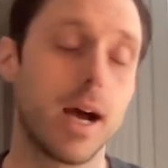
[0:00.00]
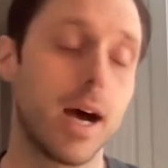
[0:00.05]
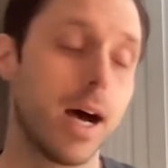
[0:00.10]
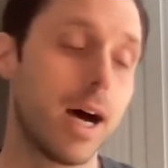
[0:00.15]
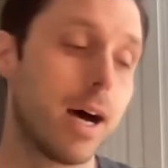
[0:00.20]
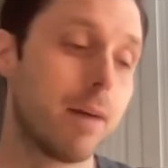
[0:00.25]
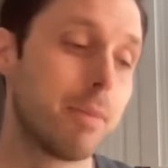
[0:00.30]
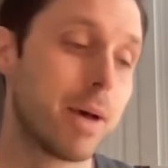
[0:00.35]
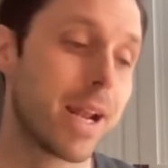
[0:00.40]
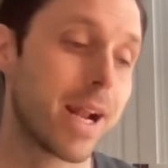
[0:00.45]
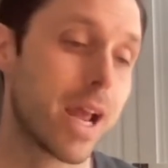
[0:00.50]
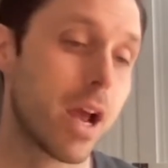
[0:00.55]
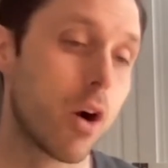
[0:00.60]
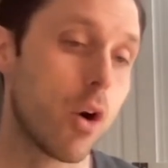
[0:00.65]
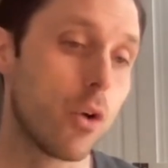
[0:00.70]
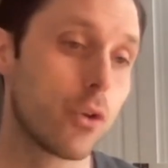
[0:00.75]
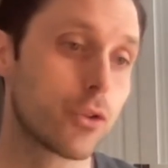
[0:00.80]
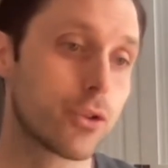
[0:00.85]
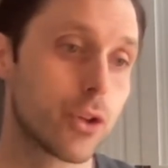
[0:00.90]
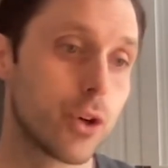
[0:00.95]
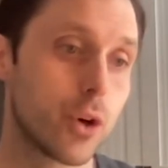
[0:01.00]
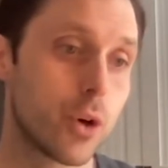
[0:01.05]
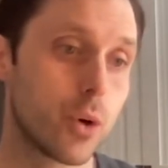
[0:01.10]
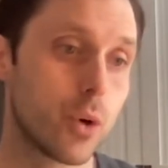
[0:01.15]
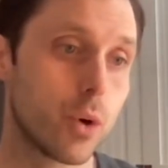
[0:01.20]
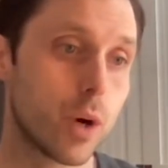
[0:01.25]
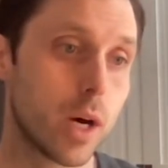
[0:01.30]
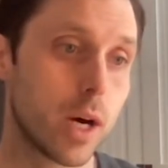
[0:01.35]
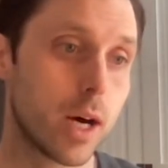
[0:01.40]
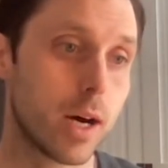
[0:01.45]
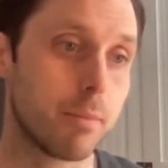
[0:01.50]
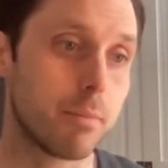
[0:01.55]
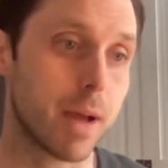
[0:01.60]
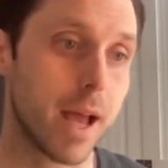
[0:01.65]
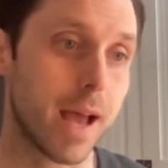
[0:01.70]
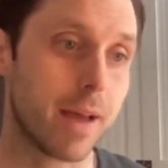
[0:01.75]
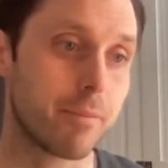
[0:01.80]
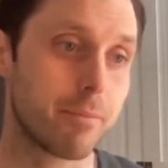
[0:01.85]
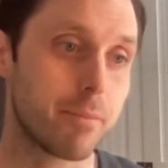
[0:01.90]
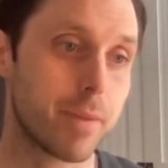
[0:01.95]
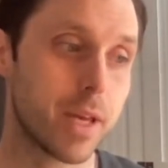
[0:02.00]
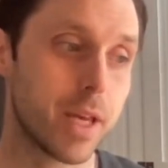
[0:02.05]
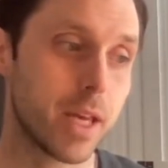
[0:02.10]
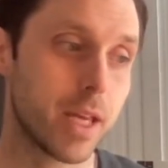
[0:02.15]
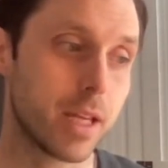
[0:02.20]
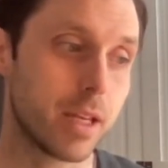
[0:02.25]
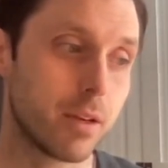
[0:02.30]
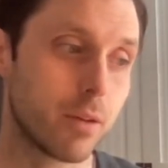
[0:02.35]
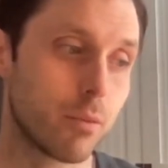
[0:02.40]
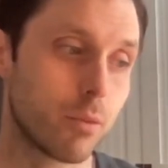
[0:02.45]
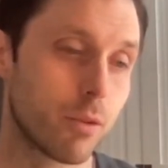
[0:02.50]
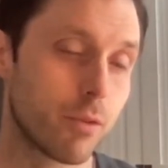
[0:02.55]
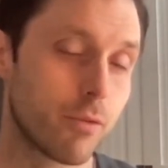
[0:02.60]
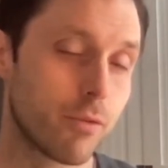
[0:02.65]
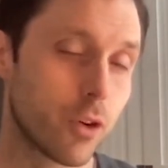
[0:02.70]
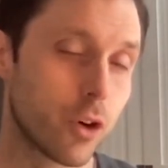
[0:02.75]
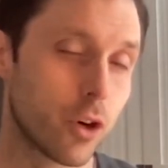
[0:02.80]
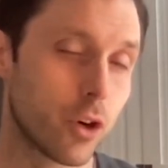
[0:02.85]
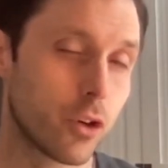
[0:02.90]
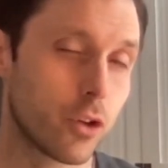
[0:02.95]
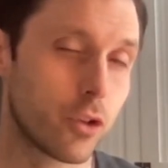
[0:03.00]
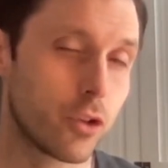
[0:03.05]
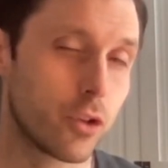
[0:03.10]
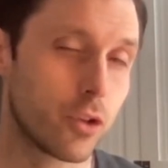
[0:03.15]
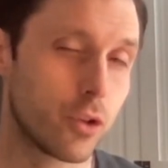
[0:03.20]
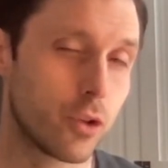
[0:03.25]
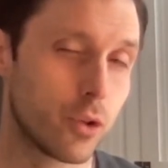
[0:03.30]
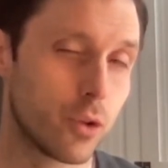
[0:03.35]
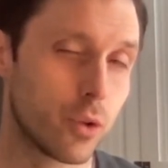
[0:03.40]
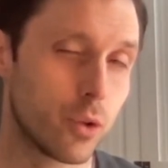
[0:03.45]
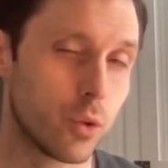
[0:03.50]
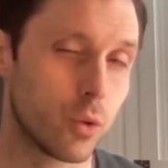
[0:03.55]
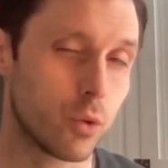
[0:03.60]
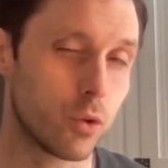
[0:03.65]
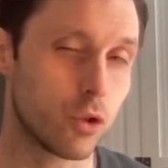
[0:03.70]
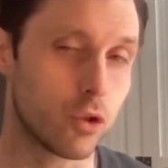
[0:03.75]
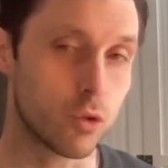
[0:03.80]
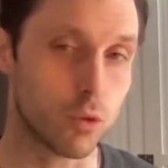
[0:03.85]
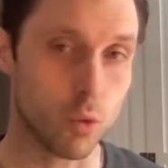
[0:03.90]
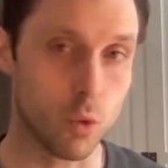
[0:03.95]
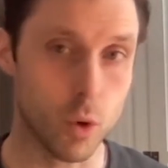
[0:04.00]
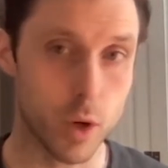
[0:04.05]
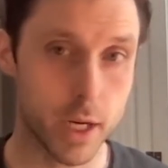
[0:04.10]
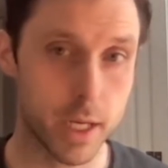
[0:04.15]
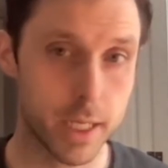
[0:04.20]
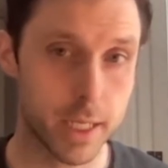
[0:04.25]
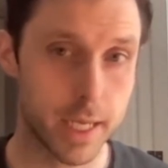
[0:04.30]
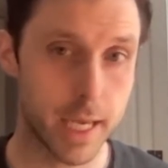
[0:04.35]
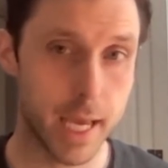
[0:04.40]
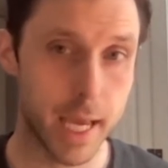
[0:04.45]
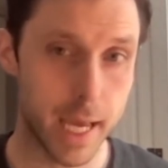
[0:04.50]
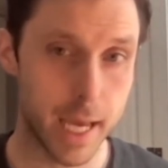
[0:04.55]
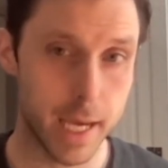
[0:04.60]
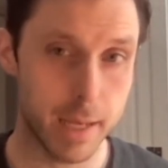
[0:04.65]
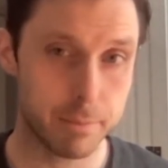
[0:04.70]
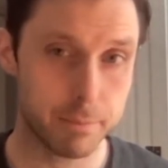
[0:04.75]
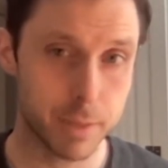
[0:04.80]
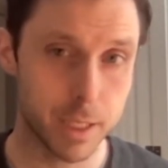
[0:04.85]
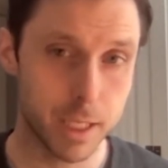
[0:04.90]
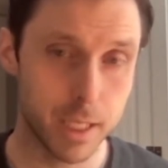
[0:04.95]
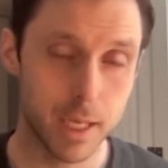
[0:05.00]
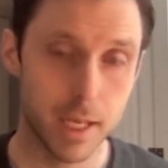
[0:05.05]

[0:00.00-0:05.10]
Um, and I also um, have been referred to Droid Cam.